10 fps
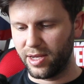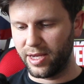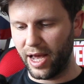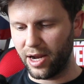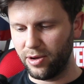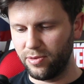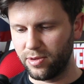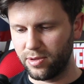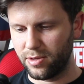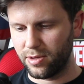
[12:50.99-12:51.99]
Yellow.
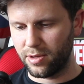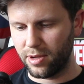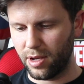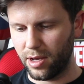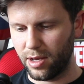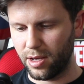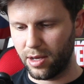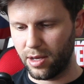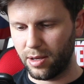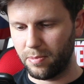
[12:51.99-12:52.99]

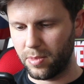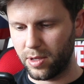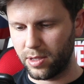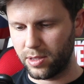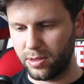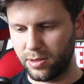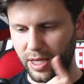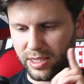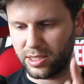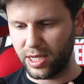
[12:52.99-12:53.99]
Um,
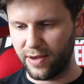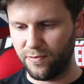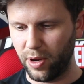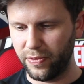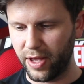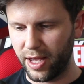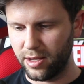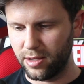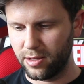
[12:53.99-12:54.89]
that's a safe one there.